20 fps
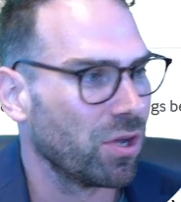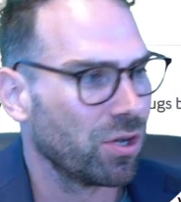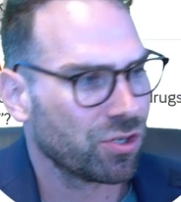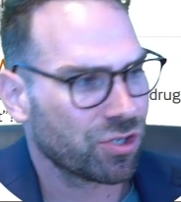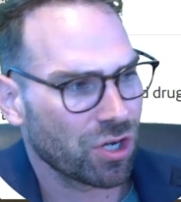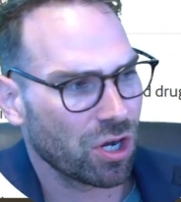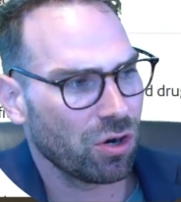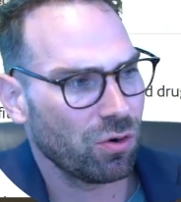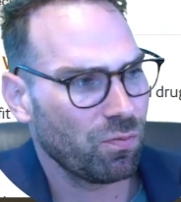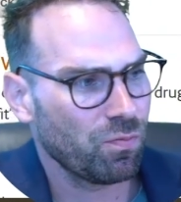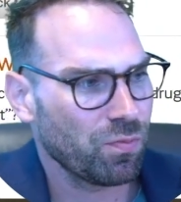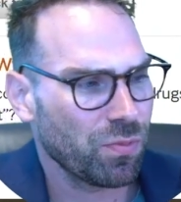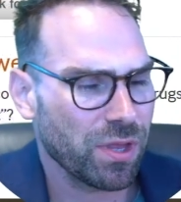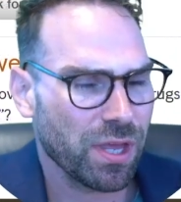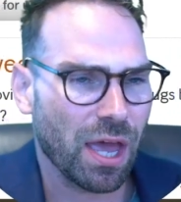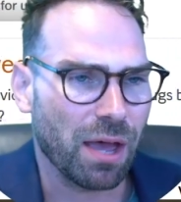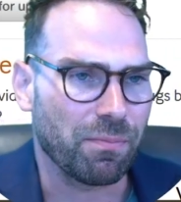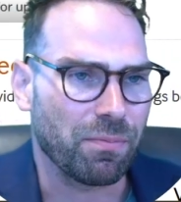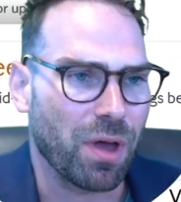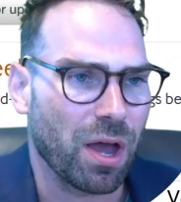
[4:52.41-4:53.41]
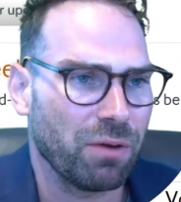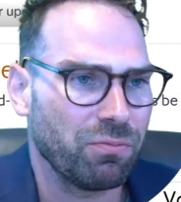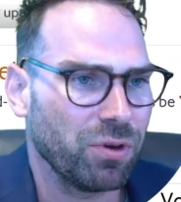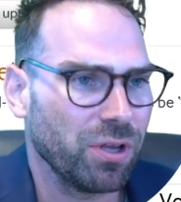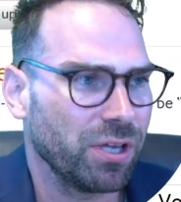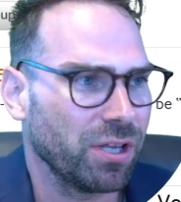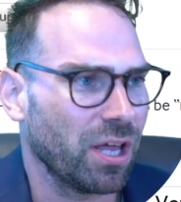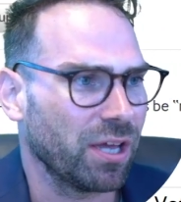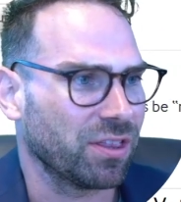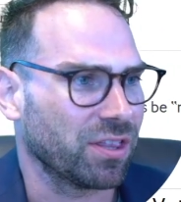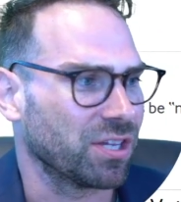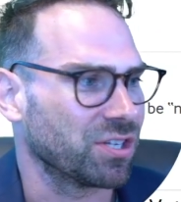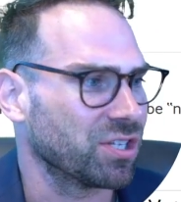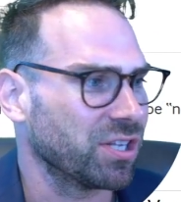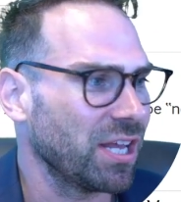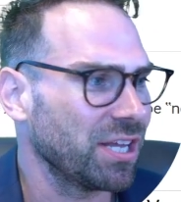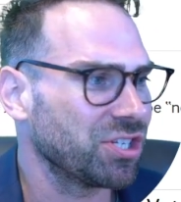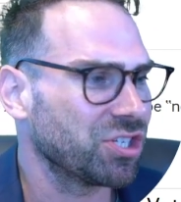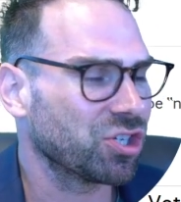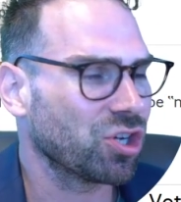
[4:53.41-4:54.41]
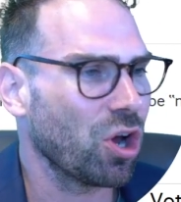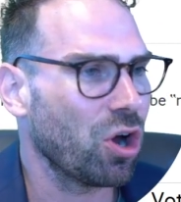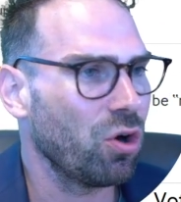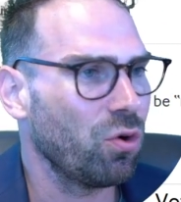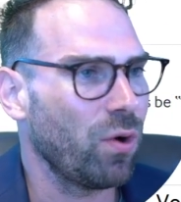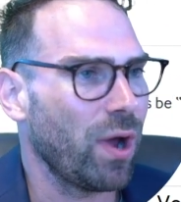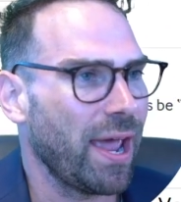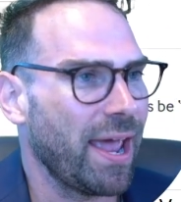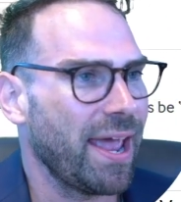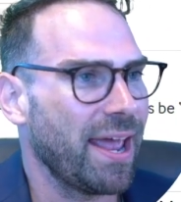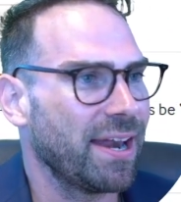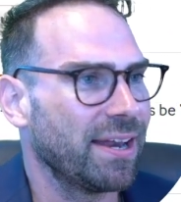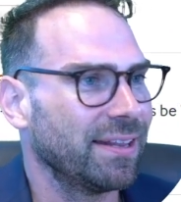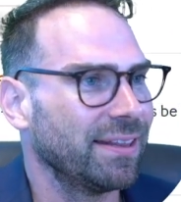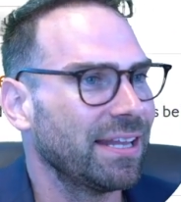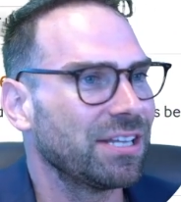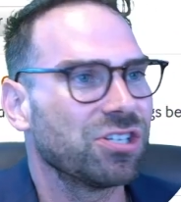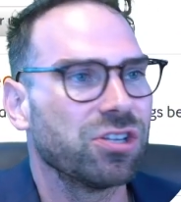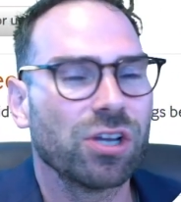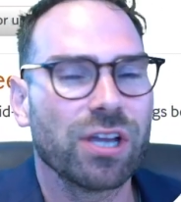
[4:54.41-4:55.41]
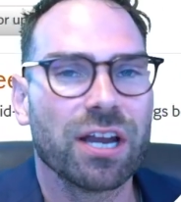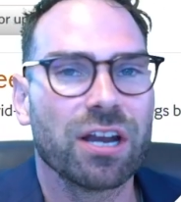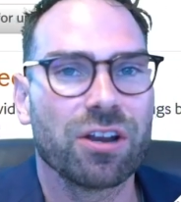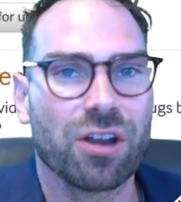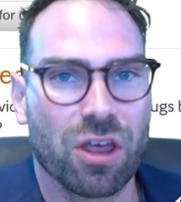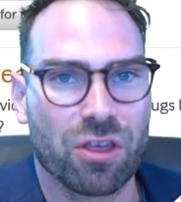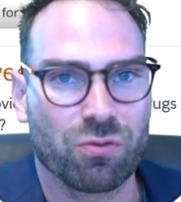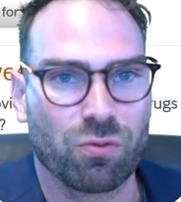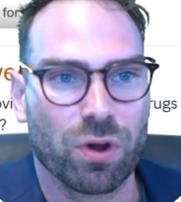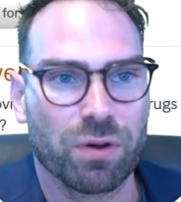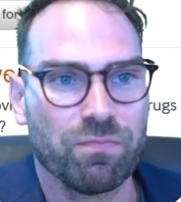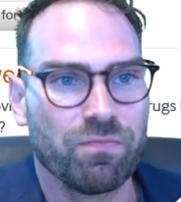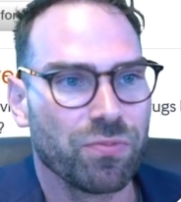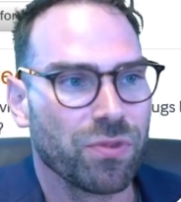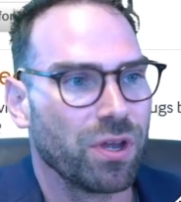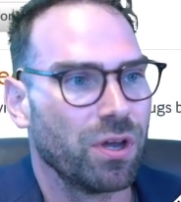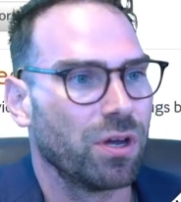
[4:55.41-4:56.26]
So, yeah, I really like this. Let's go and let's look at another one